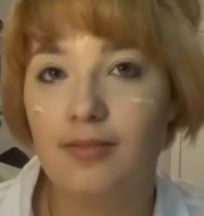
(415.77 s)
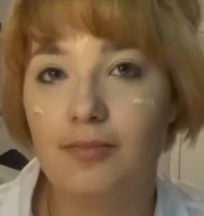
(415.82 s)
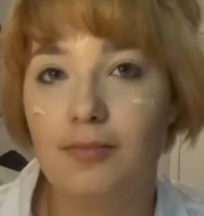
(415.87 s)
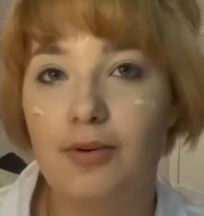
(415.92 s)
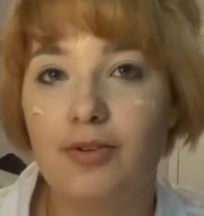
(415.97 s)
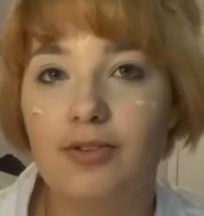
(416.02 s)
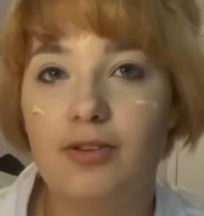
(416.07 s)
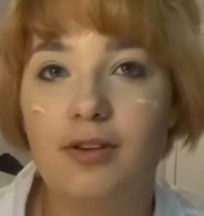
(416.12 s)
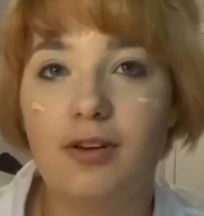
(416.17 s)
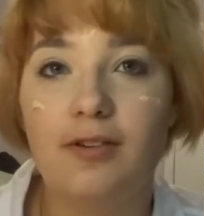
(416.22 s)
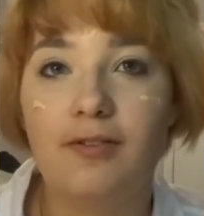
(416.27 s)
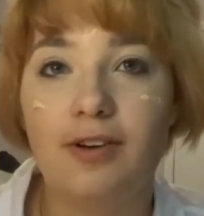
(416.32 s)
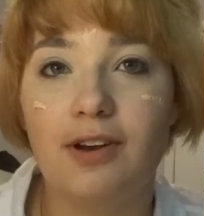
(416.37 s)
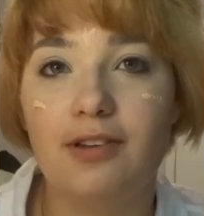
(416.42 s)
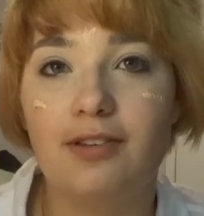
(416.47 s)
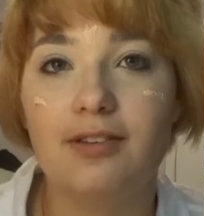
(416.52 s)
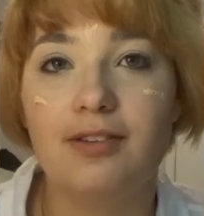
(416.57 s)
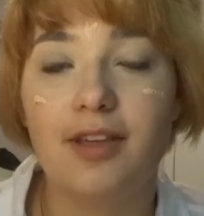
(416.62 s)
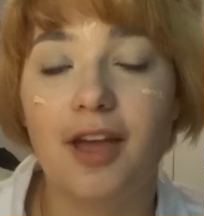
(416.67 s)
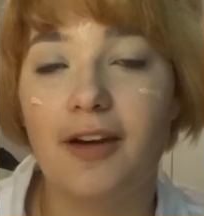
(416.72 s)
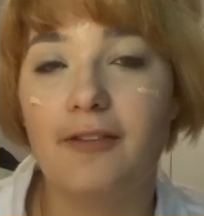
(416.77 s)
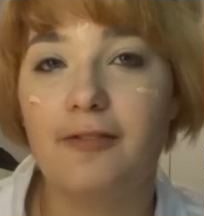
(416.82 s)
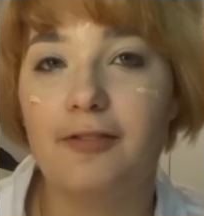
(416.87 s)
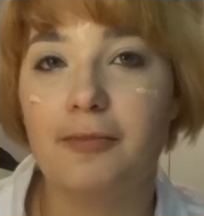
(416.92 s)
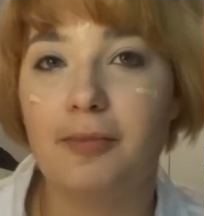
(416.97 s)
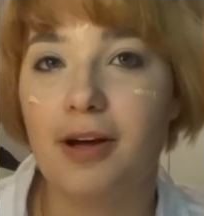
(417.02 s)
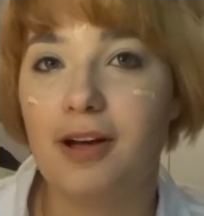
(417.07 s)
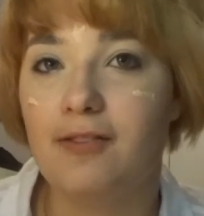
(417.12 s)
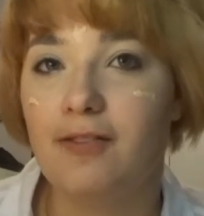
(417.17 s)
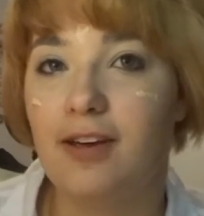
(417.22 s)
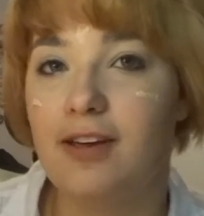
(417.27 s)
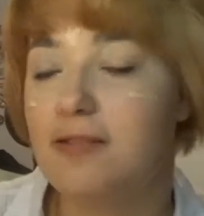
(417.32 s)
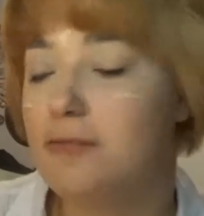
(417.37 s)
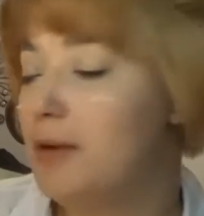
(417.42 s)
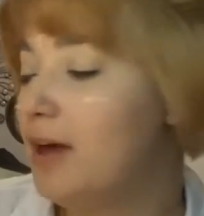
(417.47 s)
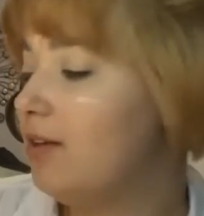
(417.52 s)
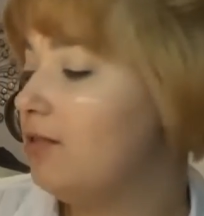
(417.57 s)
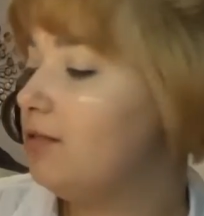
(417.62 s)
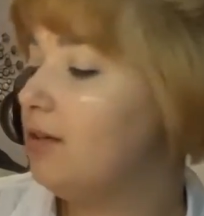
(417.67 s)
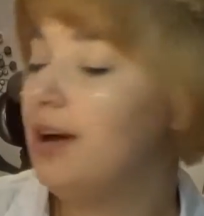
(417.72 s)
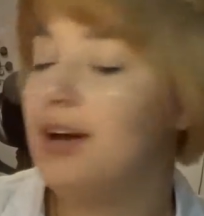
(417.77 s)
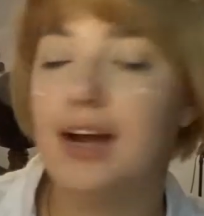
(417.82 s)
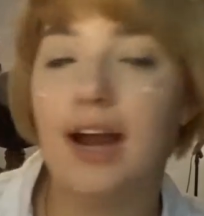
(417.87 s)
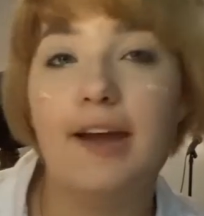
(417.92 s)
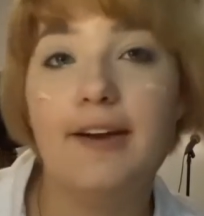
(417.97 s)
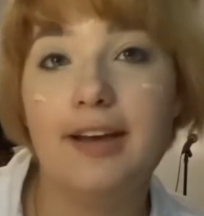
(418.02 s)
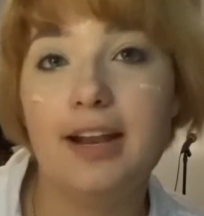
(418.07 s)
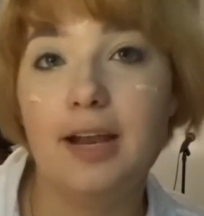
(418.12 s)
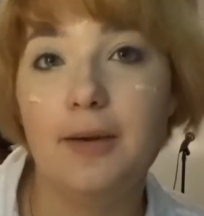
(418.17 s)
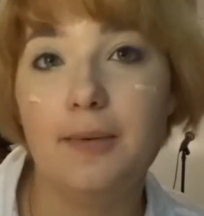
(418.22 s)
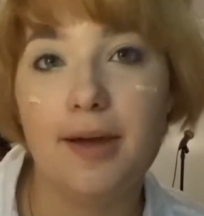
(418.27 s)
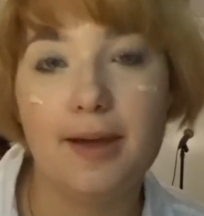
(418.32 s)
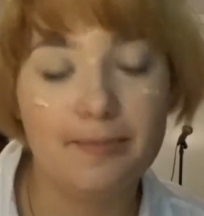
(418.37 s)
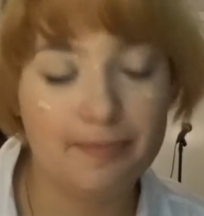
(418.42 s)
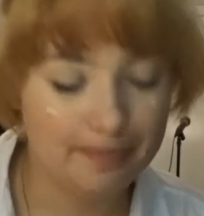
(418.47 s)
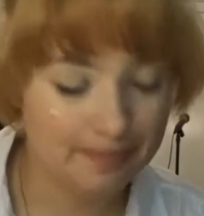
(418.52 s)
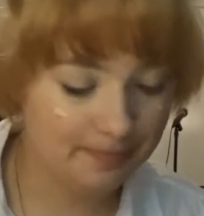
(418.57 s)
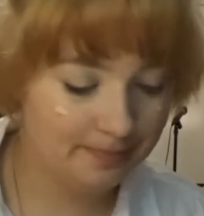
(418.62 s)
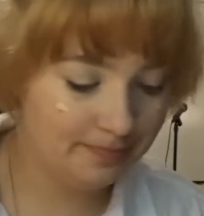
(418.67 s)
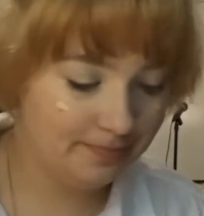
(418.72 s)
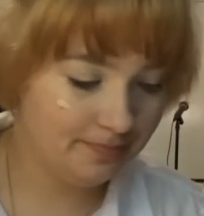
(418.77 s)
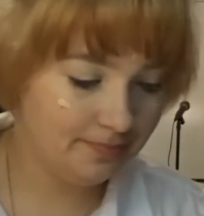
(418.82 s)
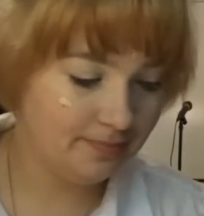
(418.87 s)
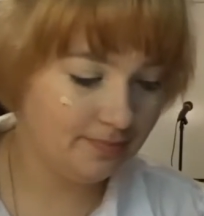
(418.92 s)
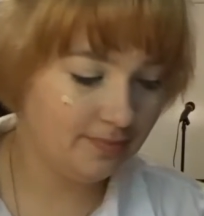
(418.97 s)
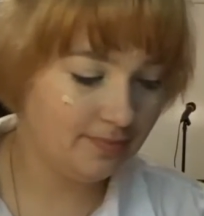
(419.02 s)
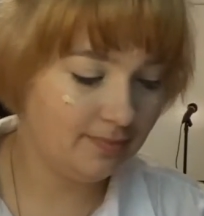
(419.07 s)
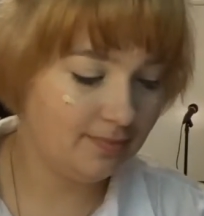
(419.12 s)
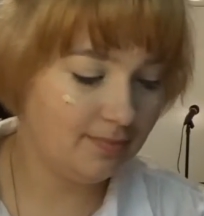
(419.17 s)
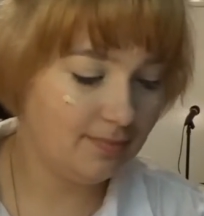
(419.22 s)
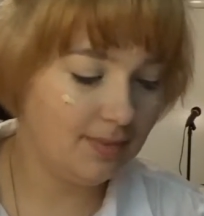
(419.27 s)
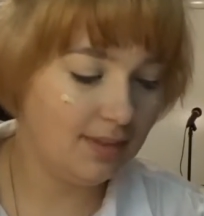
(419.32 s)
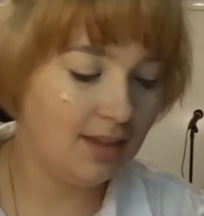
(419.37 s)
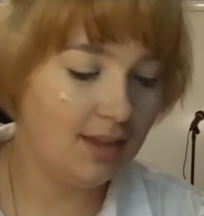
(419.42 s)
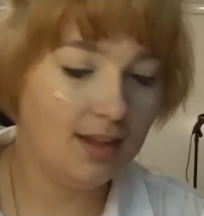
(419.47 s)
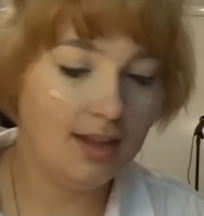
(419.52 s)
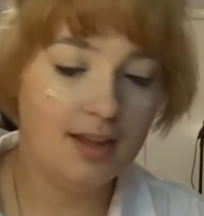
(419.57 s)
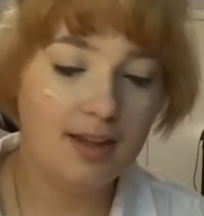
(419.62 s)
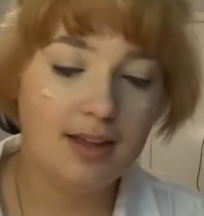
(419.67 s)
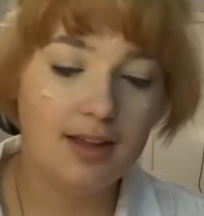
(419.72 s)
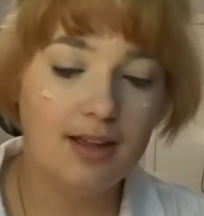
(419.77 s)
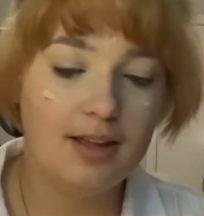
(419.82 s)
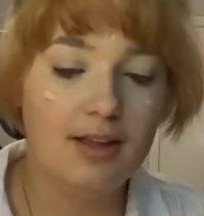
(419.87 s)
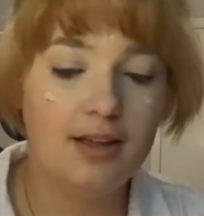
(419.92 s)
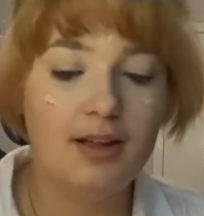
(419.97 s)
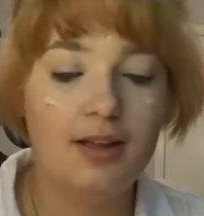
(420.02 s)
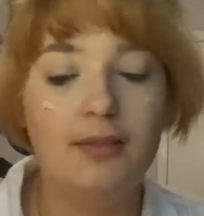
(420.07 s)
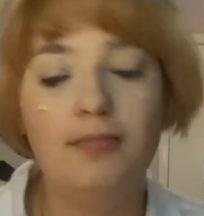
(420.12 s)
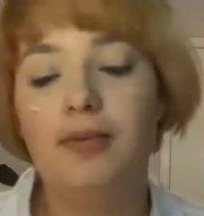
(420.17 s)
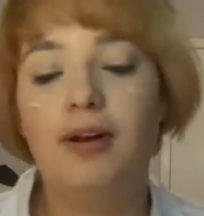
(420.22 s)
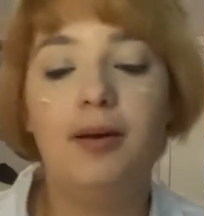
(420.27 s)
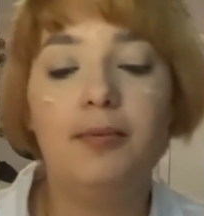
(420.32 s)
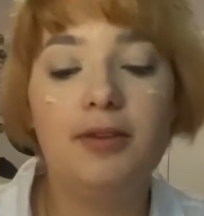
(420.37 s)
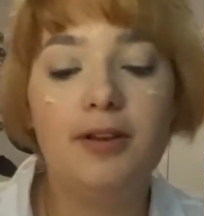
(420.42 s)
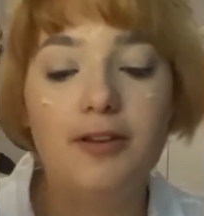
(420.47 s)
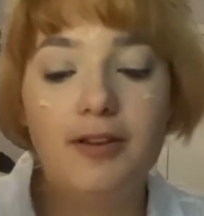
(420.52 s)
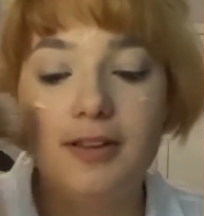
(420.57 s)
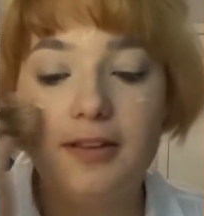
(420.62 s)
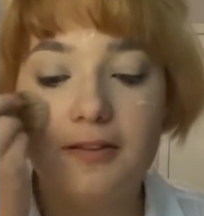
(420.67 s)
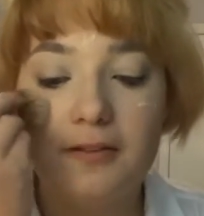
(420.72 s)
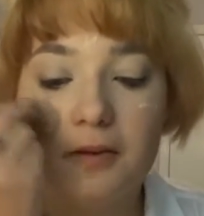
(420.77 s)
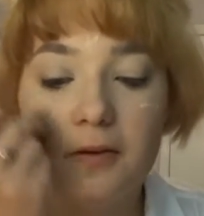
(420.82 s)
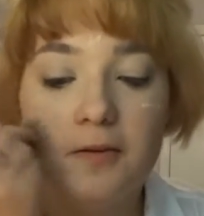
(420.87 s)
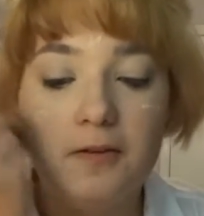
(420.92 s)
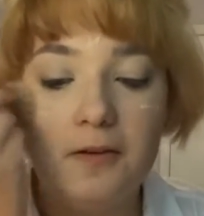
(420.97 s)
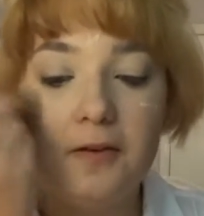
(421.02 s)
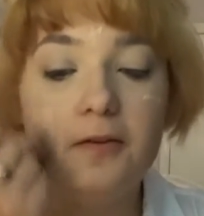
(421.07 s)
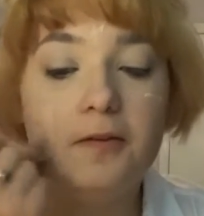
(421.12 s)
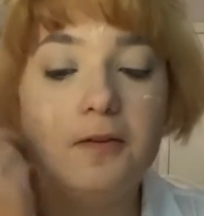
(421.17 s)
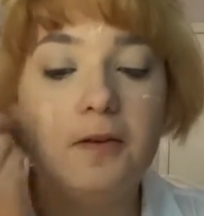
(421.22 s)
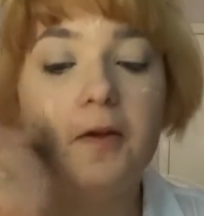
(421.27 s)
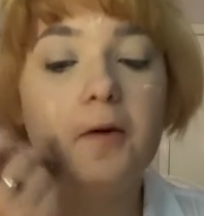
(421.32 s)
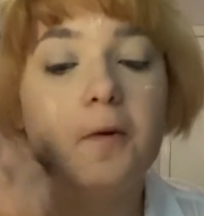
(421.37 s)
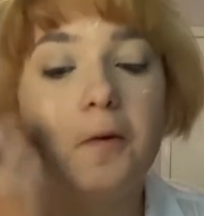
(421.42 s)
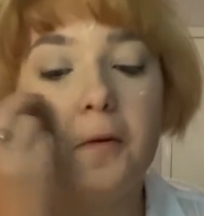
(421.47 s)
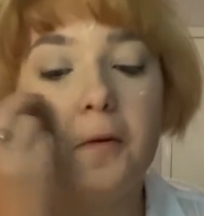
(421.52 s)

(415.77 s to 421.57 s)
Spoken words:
most of your face is covered by a face mask right now anyway. But I'm doing this just so